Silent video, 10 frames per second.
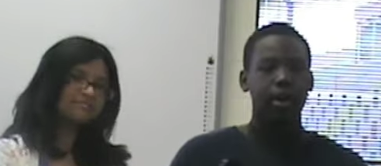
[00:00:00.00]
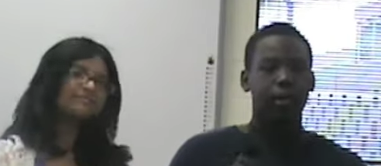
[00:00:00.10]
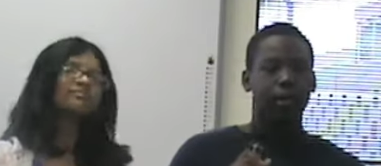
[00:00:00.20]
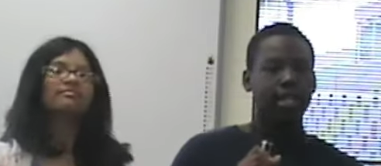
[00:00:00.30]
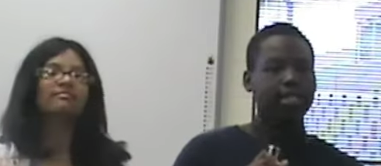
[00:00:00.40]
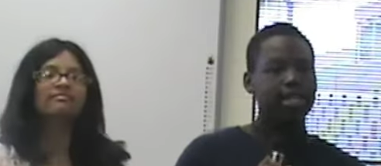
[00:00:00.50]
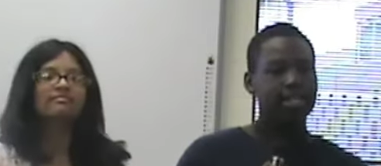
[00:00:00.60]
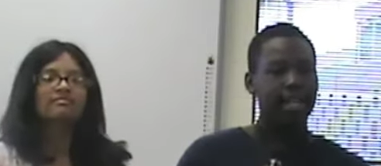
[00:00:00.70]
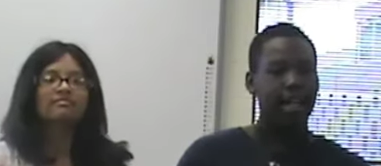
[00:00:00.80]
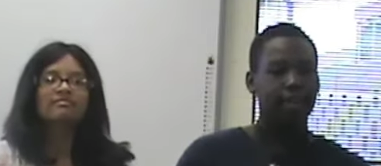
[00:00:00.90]
Speaker 1: One
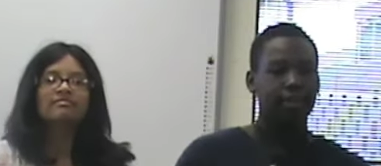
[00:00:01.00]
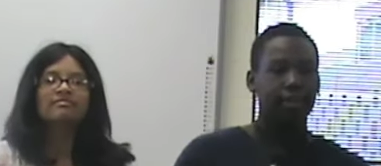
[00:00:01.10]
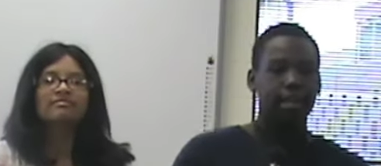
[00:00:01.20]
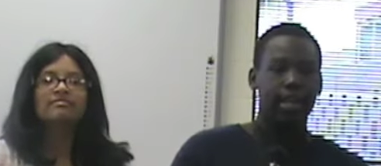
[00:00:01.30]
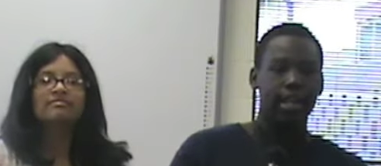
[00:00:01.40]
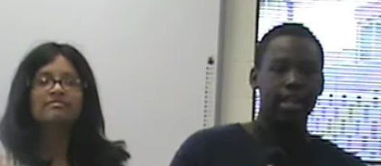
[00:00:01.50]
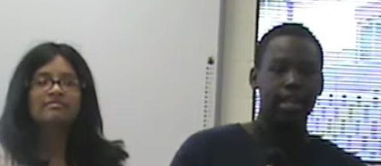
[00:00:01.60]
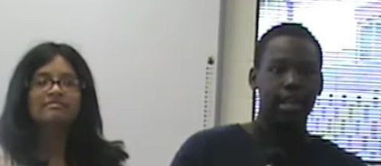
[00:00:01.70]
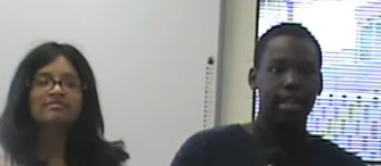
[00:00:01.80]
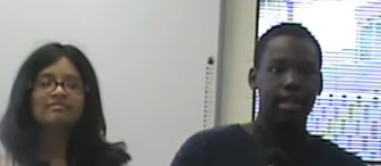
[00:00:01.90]
test down,
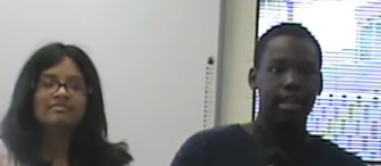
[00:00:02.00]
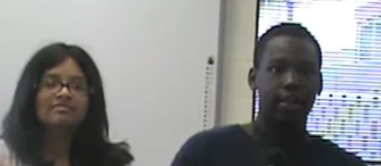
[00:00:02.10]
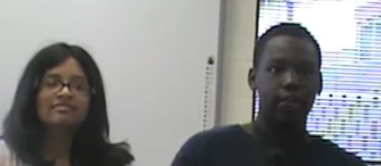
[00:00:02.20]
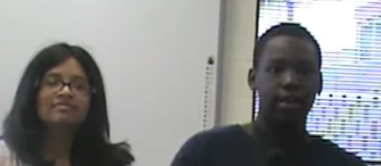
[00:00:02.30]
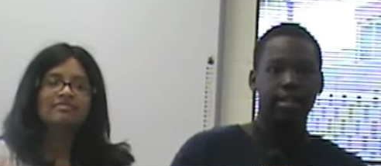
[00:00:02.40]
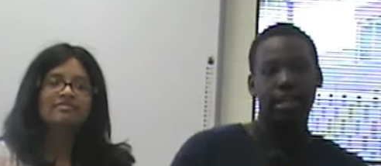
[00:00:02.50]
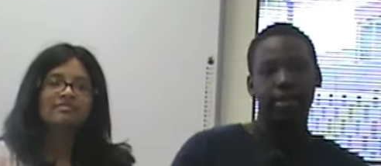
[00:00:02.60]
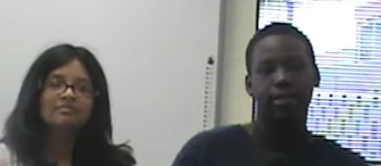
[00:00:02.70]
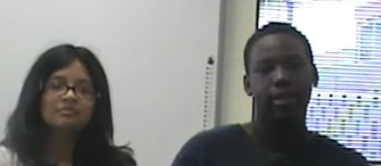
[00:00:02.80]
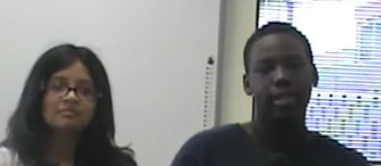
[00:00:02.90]
and one to
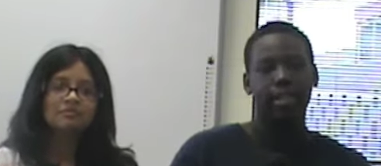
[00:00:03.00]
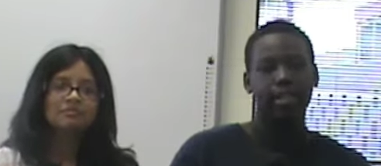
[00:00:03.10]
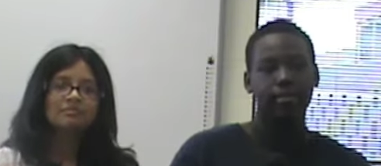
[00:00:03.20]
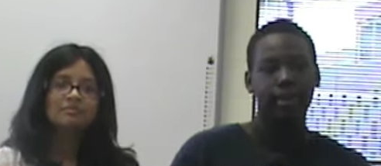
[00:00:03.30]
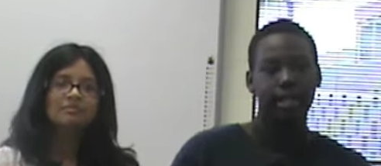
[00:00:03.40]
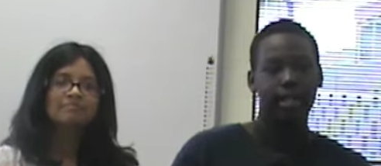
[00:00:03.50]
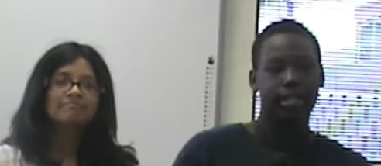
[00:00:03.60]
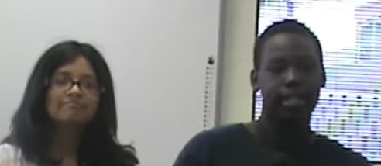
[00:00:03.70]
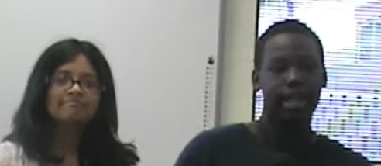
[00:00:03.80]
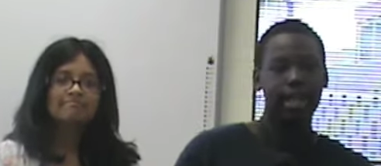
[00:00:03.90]
go. This week,
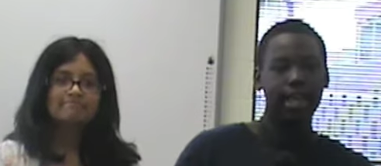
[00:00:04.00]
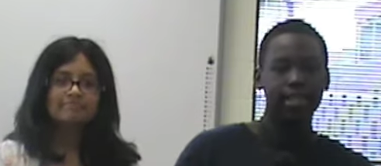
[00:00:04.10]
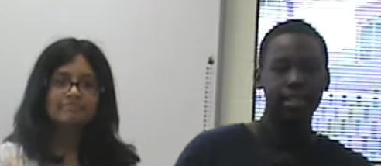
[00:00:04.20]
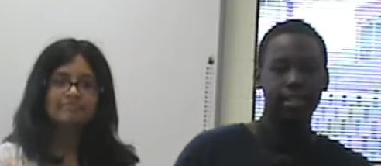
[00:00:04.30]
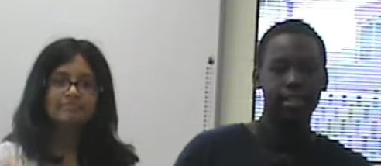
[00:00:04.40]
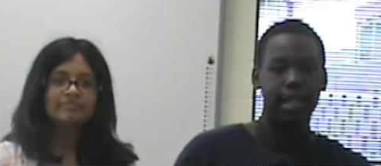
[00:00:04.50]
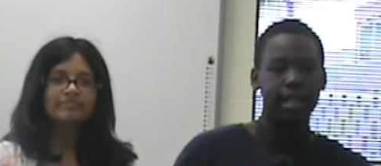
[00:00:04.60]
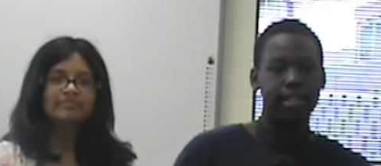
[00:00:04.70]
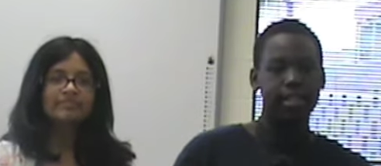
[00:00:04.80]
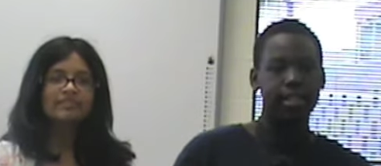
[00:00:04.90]
today's
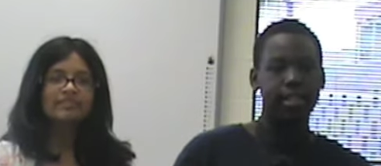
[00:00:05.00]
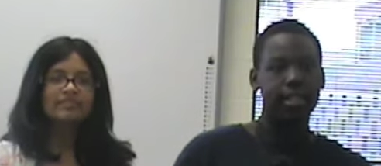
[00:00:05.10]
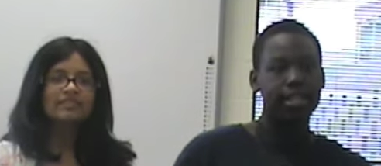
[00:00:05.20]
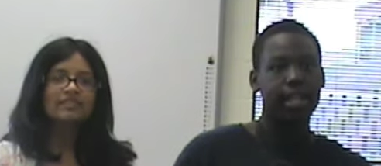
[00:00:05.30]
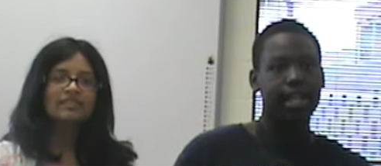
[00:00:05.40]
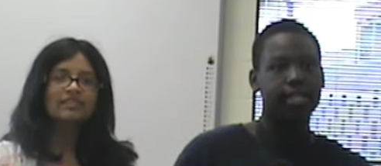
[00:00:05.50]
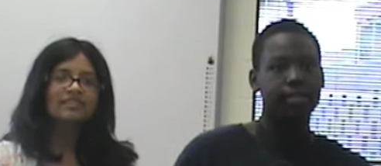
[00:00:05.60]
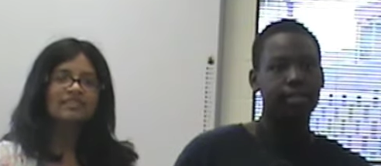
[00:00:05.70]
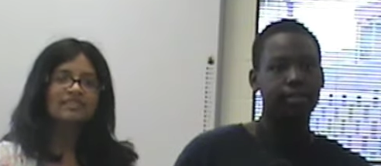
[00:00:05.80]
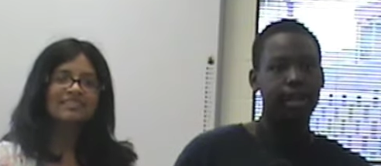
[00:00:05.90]
test is
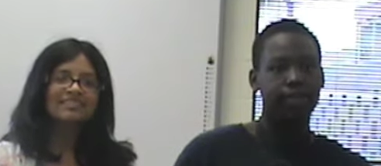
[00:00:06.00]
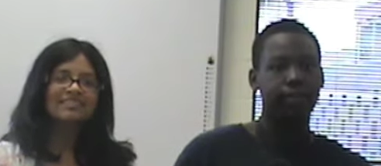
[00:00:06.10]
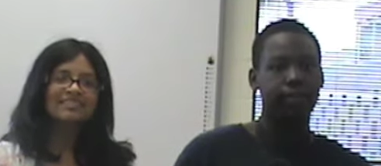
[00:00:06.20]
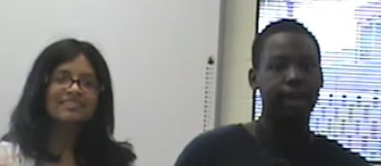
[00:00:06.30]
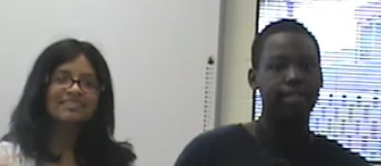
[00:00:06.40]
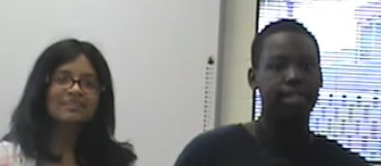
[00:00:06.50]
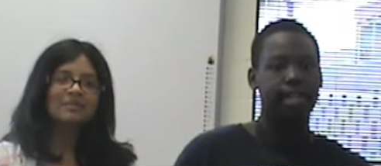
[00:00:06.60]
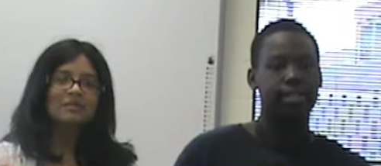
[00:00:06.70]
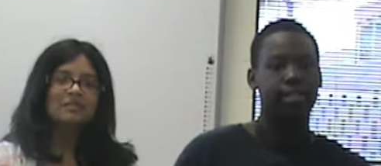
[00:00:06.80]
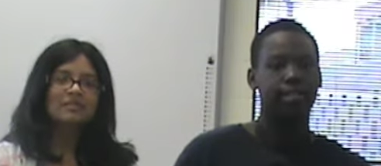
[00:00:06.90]
last day for PASS
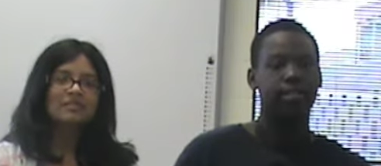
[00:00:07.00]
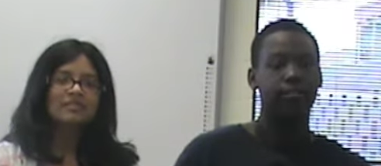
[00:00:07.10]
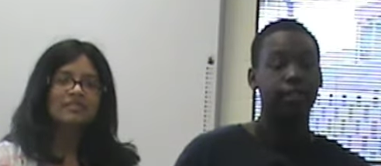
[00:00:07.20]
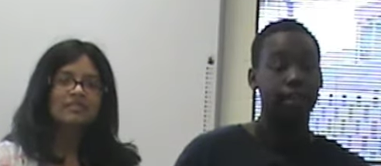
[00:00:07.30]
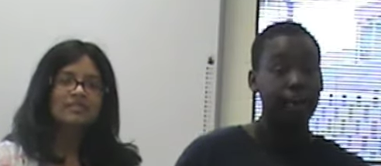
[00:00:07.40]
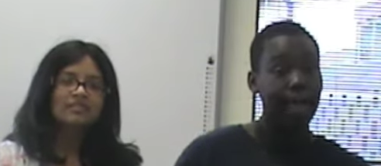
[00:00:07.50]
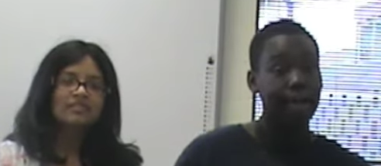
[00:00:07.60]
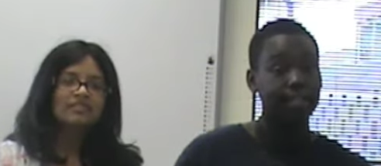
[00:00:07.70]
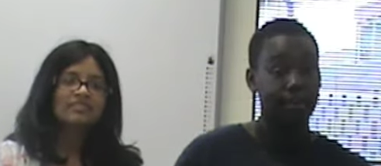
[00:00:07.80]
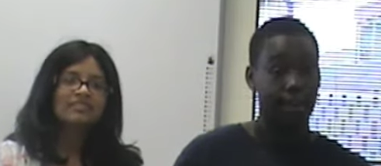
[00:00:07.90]
test, for the
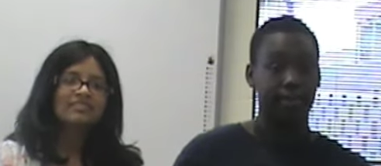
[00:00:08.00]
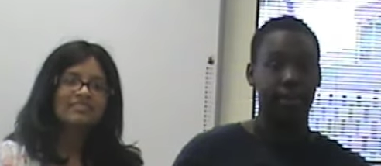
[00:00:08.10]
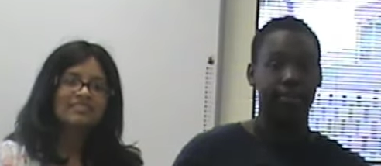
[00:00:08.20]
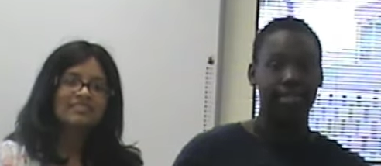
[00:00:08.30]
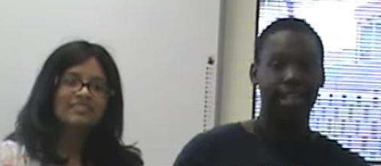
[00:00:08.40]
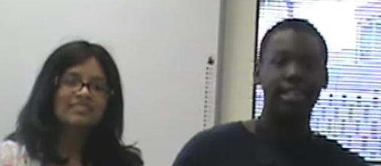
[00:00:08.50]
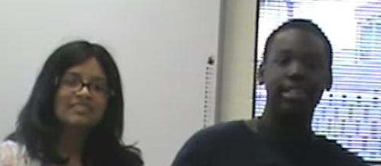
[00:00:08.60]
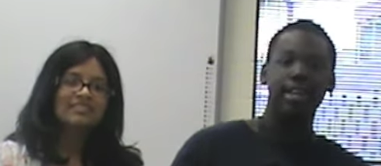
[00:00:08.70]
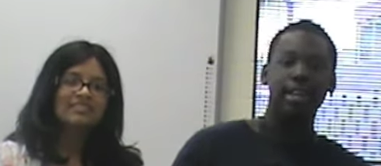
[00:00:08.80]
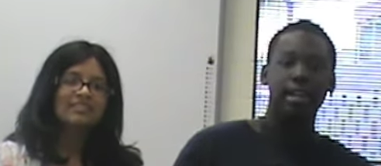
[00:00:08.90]
PASS writing part of the test.
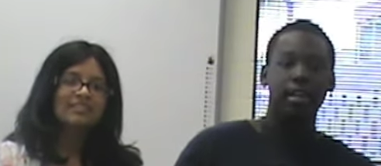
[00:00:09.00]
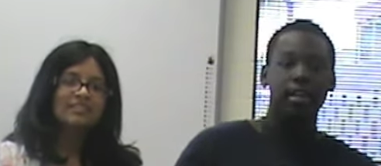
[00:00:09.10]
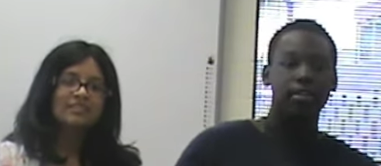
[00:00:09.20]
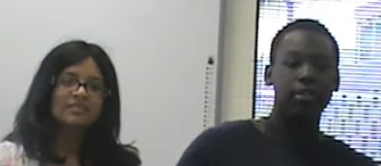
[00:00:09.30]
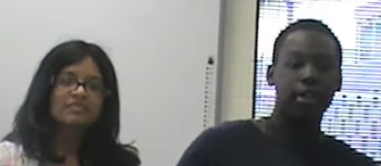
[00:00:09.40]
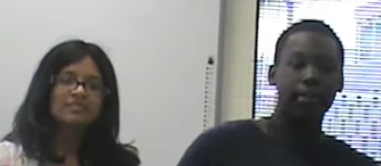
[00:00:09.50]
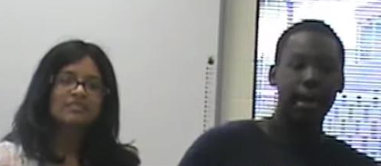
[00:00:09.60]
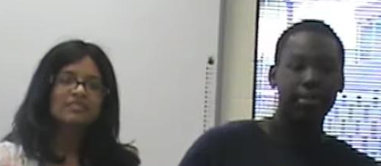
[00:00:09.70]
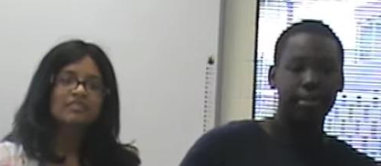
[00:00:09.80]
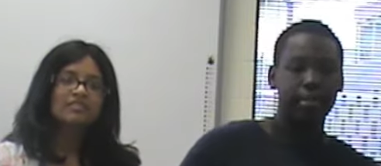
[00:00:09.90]
Do your
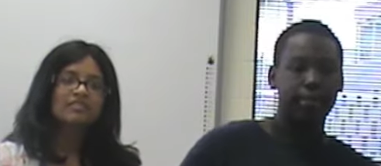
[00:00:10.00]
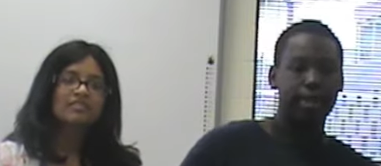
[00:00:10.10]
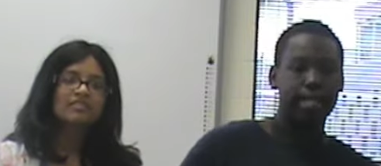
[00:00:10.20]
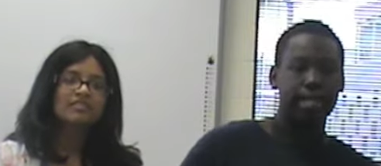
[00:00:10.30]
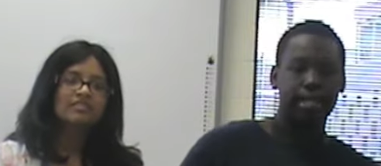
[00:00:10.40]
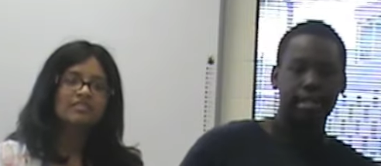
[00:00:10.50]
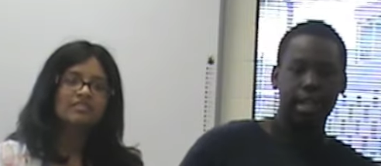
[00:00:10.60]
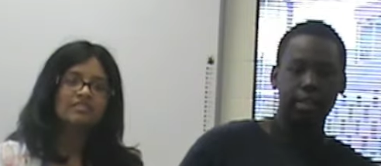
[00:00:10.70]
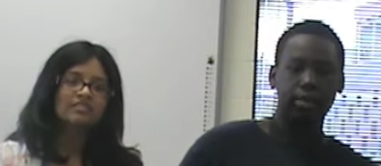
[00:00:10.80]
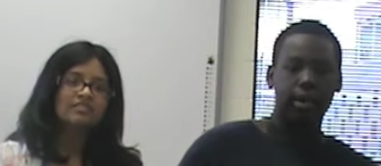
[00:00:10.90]
absolute best
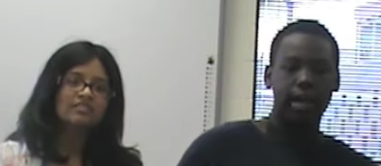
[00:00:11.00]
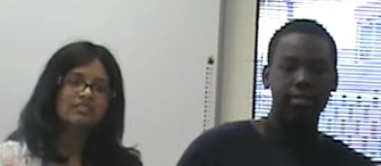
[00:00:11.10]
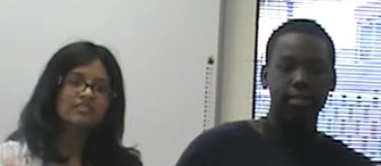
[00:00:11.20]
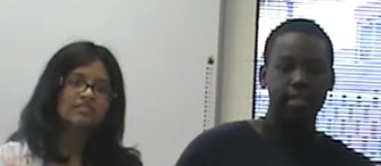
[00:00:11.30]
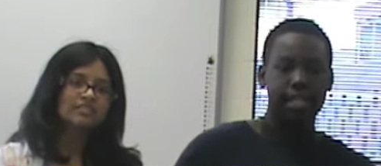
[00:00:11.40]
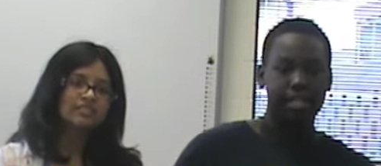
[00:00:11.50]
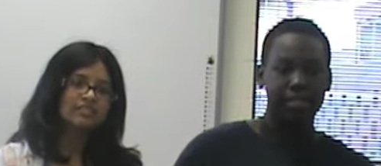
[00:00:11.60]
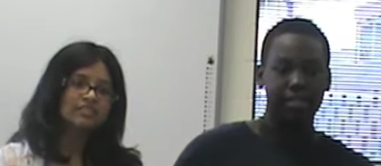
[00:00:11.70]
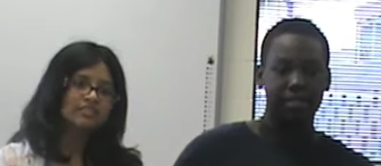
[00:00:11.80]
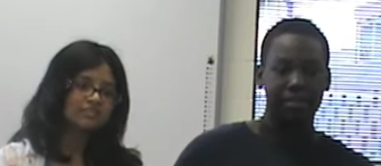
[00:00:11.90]
and you will have success.